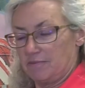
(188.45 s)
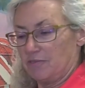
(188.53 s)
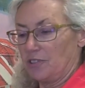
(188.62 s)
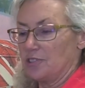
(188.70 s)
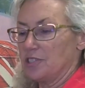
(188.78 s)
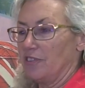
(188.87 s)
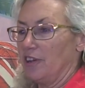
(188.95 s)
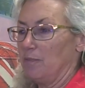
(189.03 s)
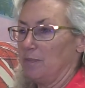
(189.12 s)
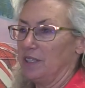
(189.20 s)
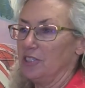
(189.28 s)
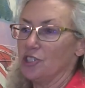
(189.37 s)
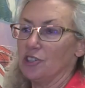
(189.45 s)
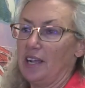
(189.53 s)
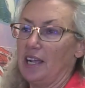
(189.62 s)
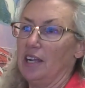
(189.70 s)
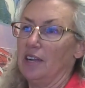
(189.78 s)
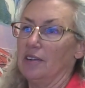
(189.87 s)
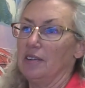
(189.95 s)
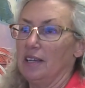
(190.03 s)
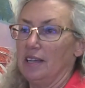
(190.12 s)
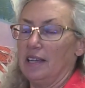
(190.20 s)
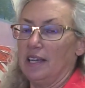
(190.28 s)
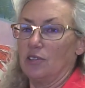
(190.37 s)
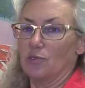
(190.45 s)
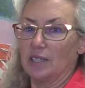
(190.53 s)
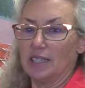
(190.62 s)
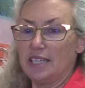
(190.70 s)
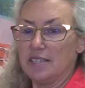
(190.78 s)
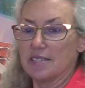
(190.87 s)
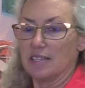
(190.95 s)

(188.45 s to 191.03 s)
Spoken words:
first of all, build your air and release